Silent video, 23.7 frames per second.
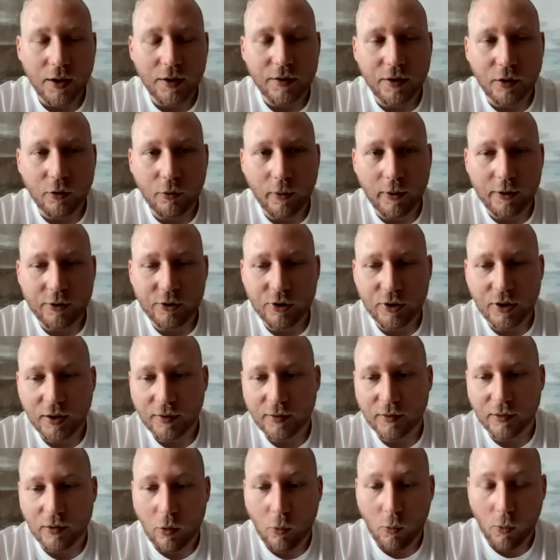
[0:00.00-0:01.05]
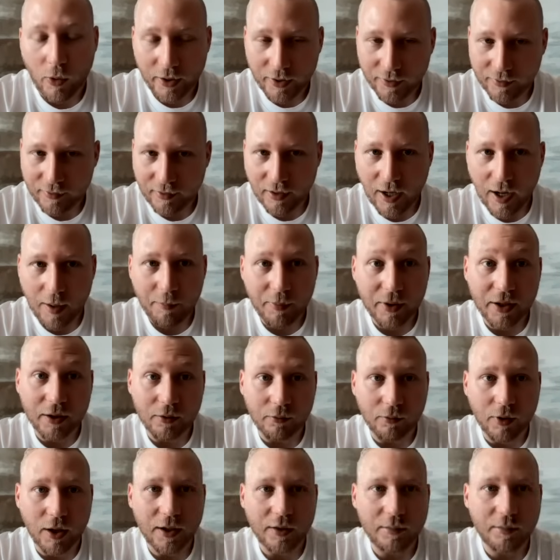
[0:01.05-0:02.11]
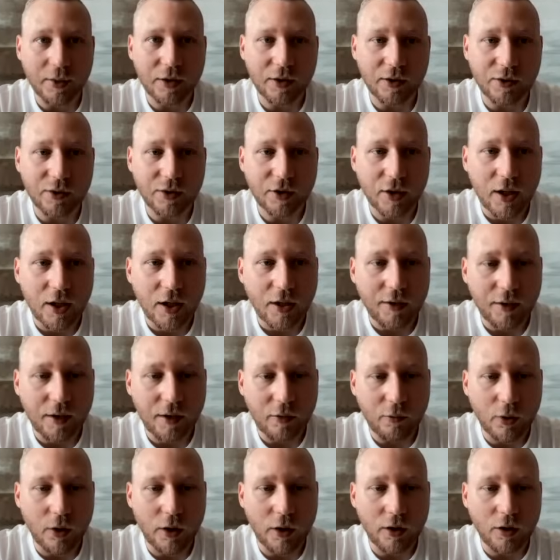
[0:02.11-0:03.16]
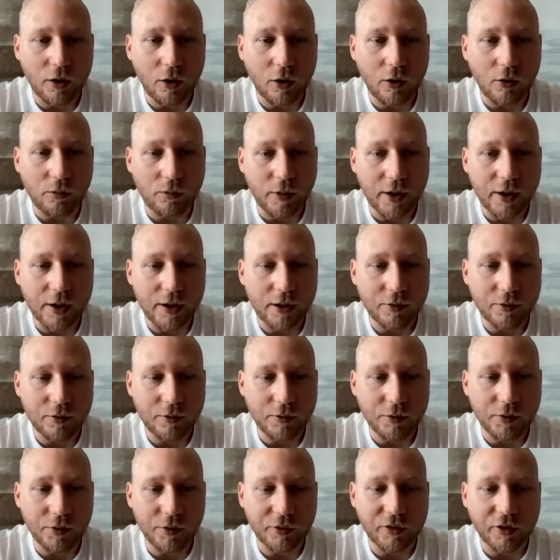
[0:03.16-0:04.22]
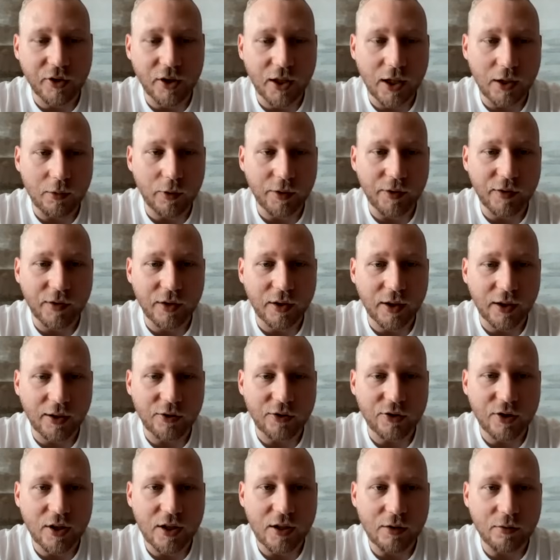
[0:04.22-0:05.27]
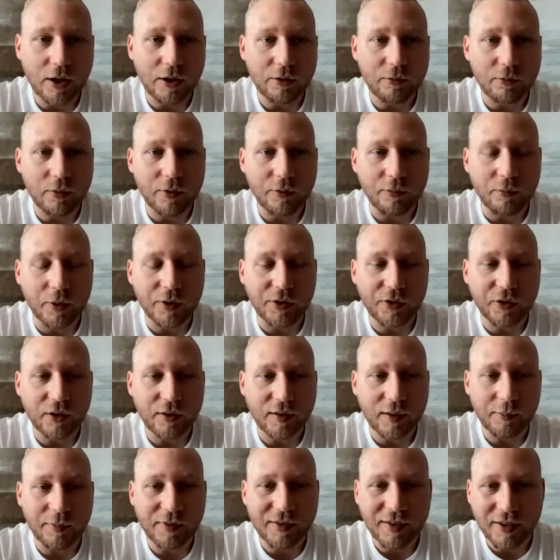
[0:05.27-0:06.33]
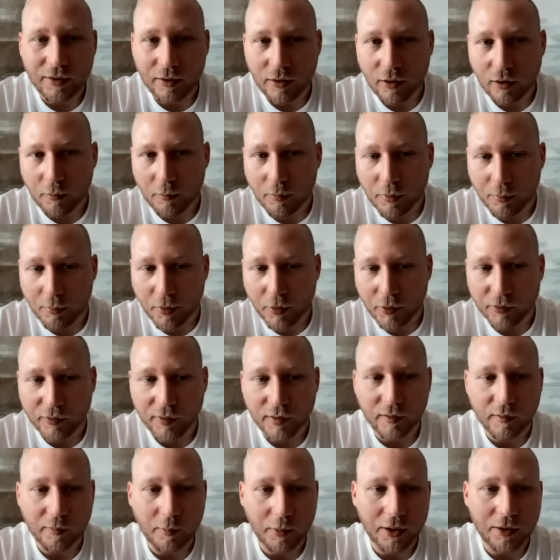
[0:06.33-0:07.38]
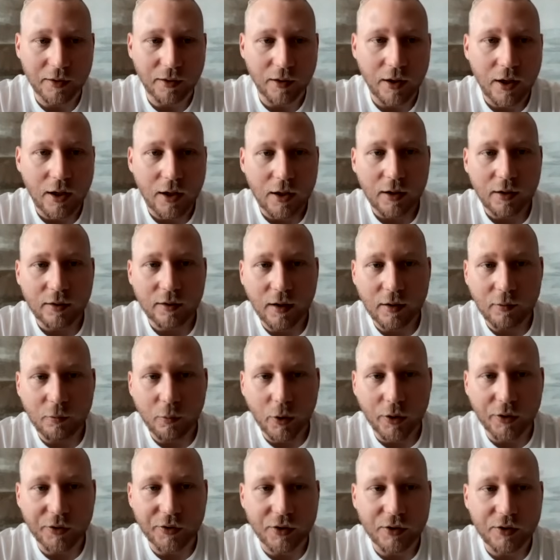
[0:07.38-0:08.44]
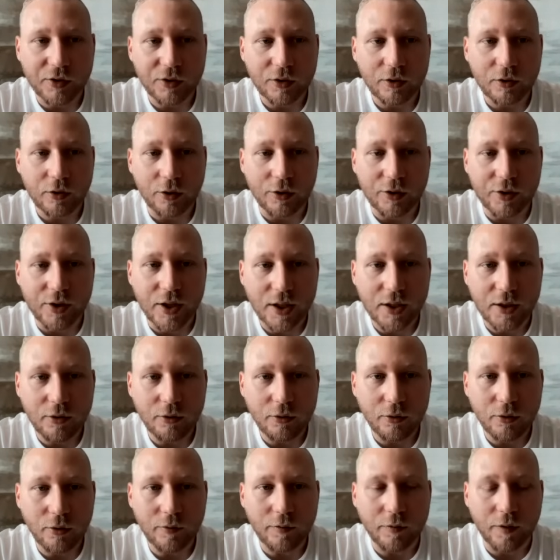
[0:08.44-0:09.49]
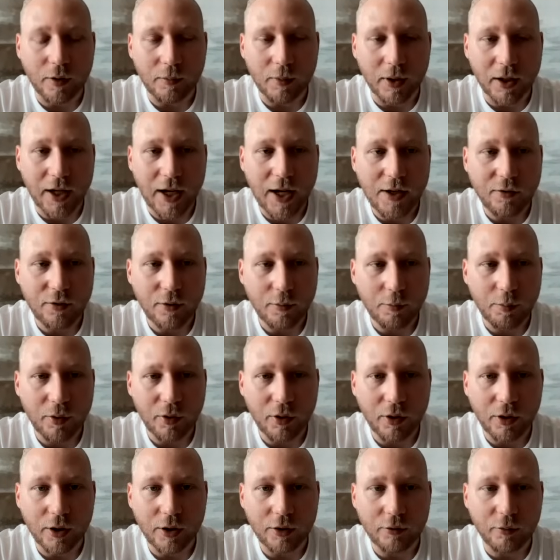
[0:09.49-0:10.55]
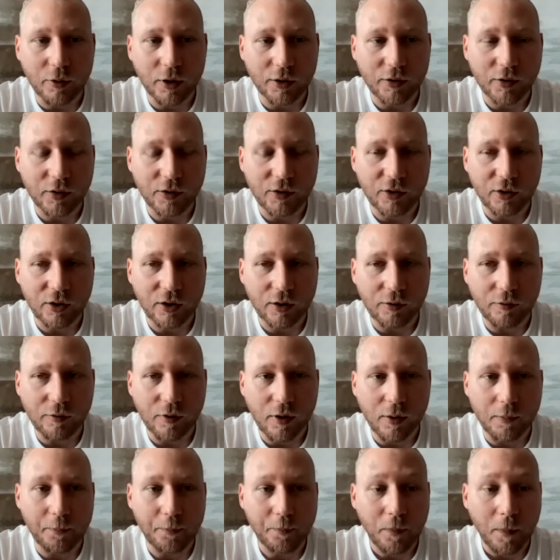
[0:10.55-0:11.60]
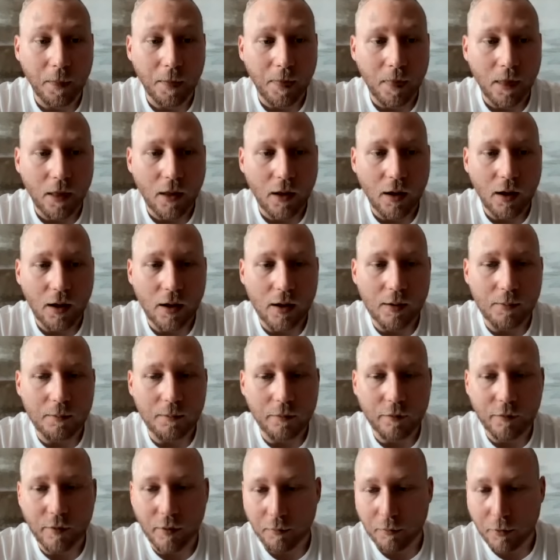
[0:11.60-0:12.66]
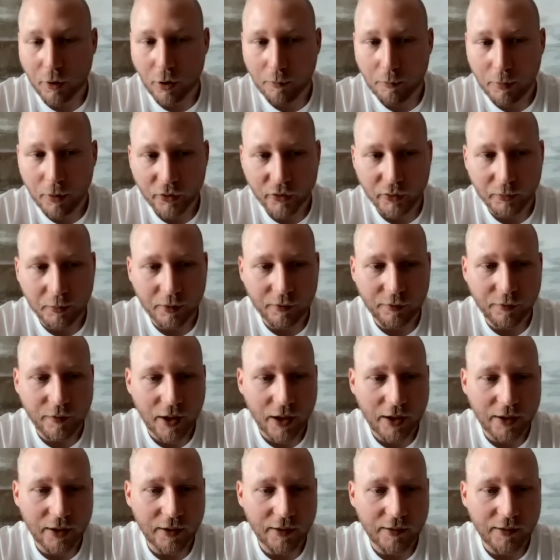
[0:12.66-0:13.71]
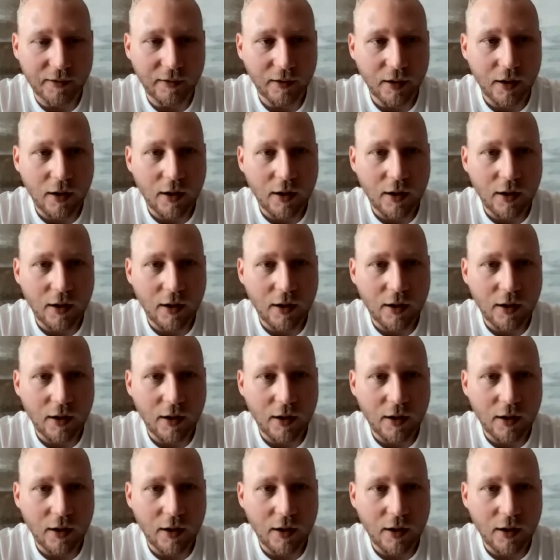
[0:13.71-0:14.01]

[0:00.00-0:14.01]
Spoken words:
the question is, when is that happening, right? Because I think we're all ready to see like what's the next chain, right? We saw some signaling proposals, but that wasn't continued from like Entry Point. We also saw it from Composable Finance.